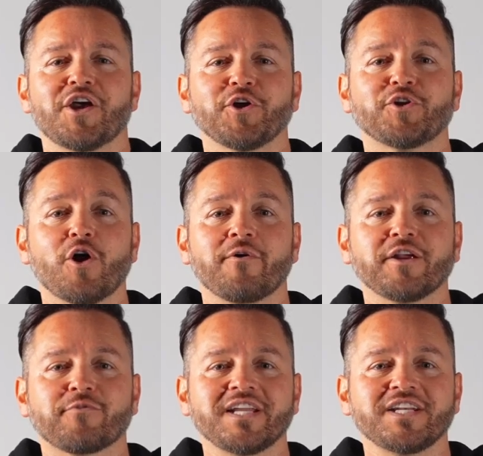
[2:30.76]

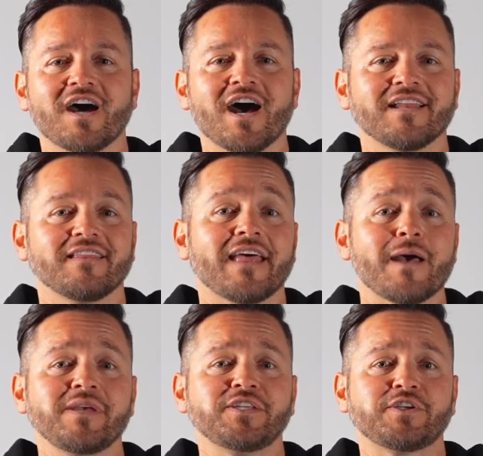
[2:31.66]
Glowing green dot,
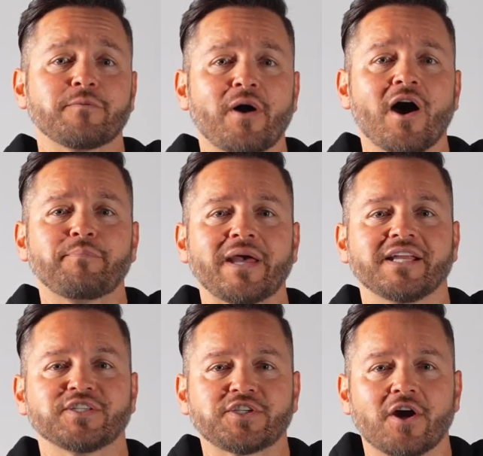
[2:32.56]
that means your
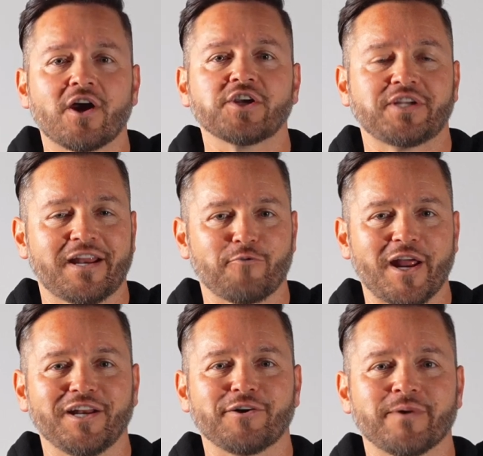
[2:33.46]
podpen is charged and
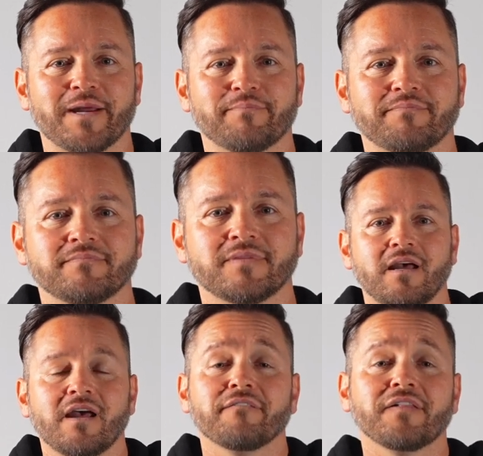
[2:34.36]
ready to rip.
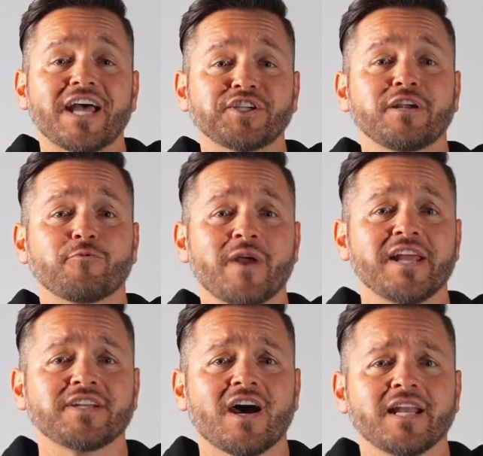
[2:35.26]
Flashing
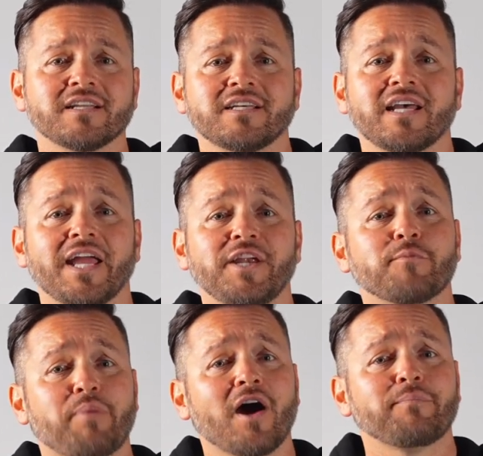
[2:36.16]
red dot, and
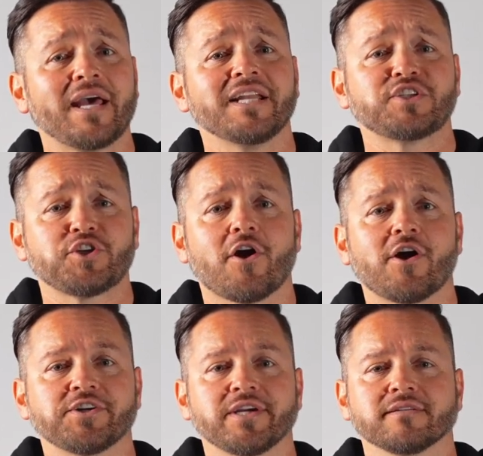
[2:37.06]
your podpen is
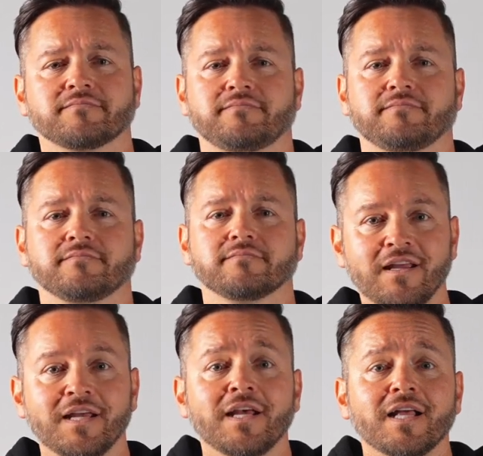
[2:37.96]
charging.
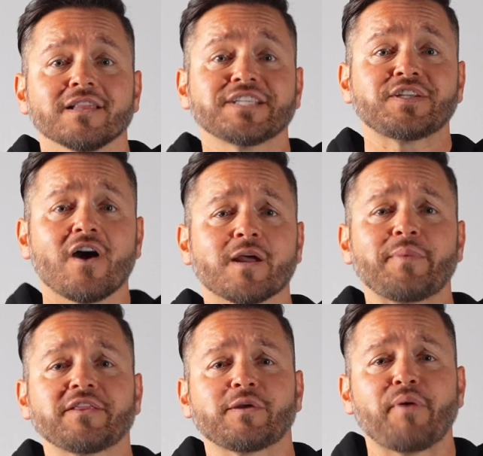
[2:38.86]
Let's talk
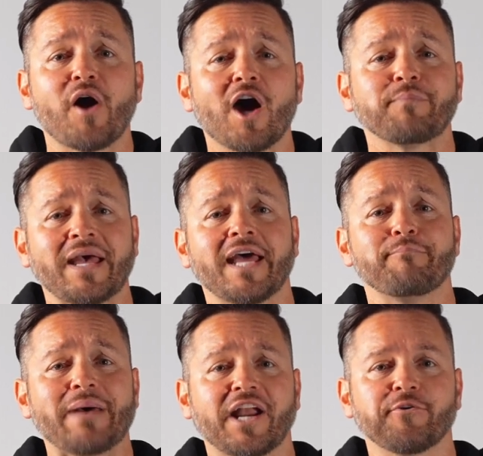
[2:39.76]
about the
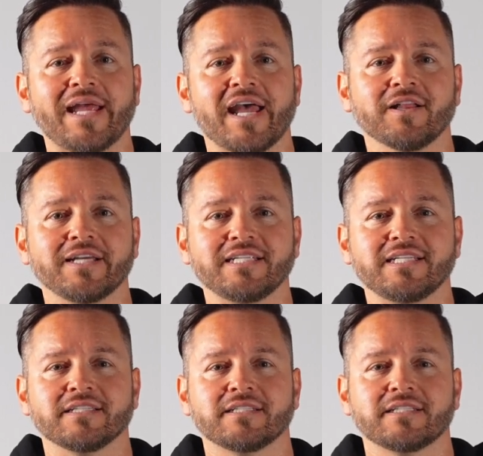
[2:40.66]
podpen battery
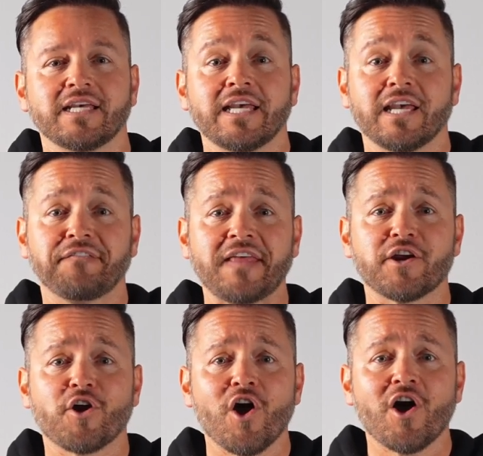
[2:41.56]
LED. If they
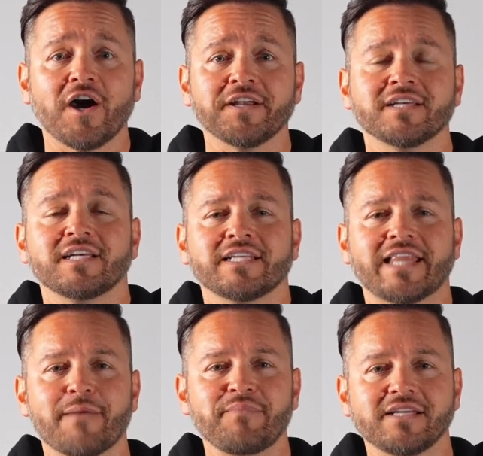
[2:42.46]
are on,
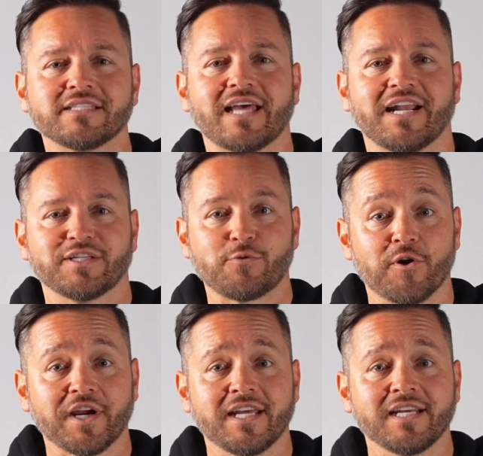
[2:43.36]
that means that it's
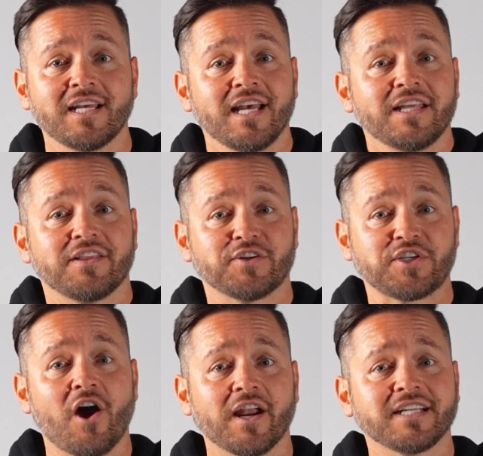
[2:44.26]
working, there's
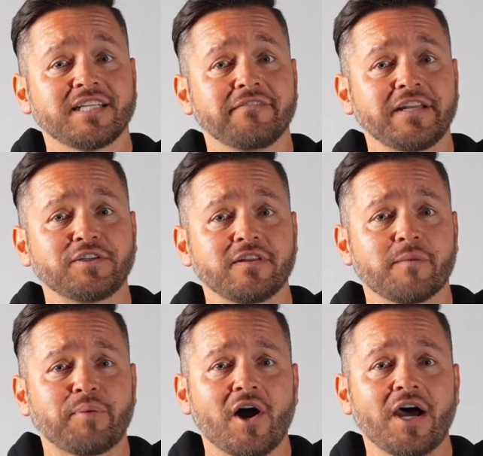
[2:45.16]
connectivity to
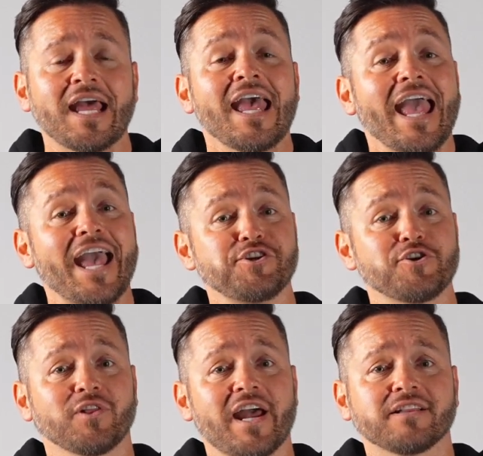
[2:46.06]
the pod, and
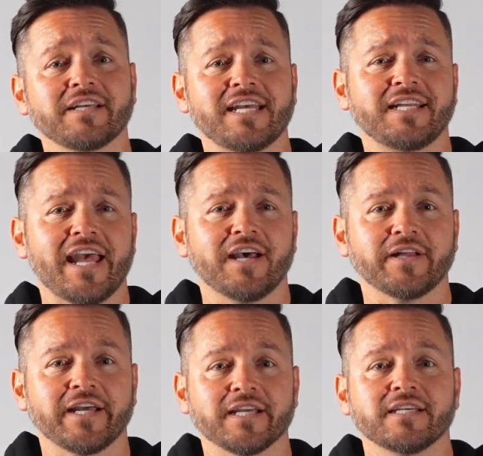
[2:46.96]
you're likely
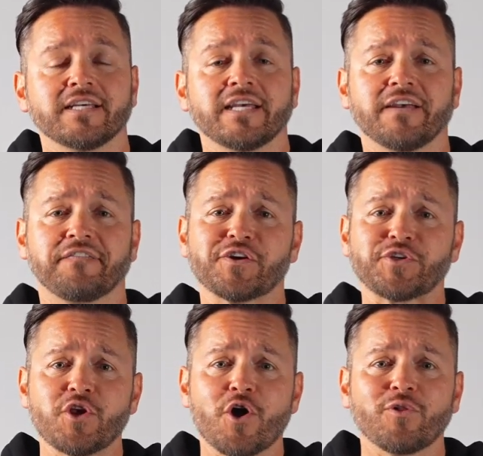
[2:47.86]
inhaling. If
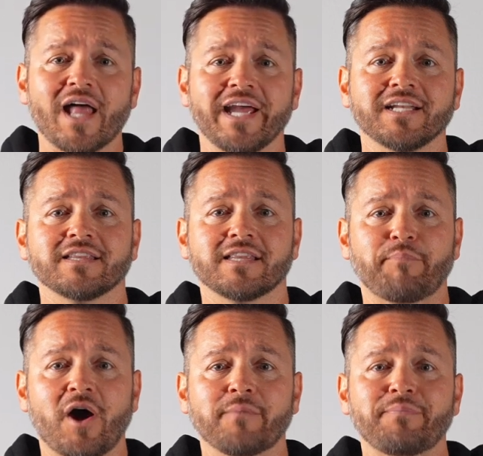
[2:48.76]
there's no light, the
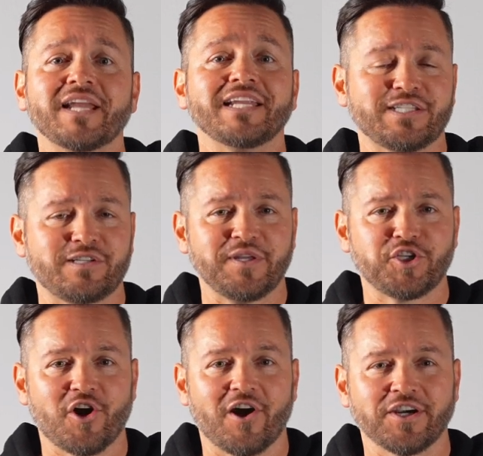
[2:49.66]
podpen needs to be
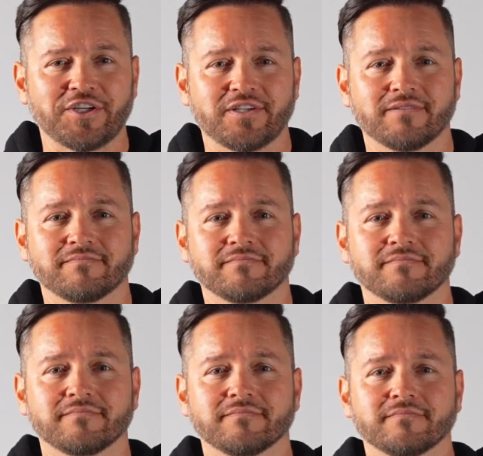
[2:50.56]
charged.
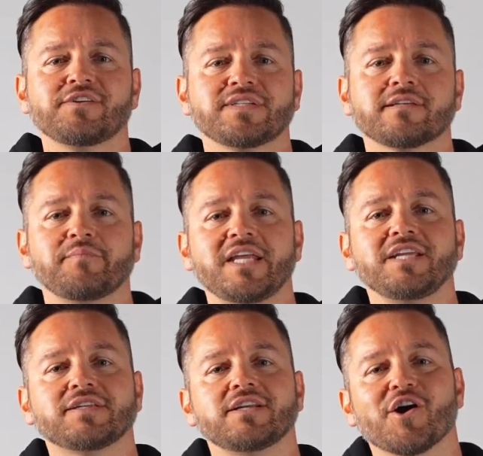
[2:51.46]
Here's some
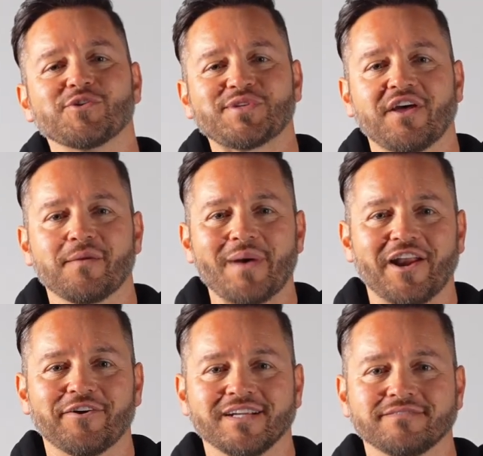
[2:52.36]
need to knows on the
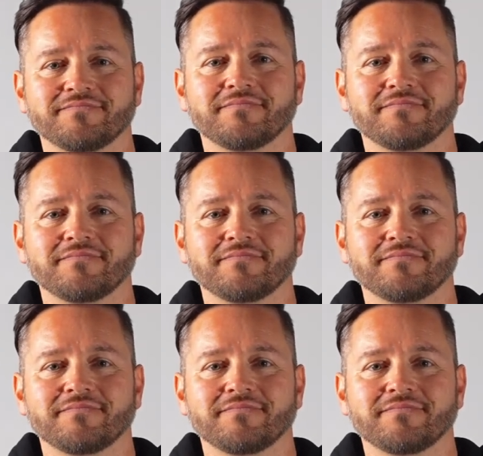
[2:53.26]
battery.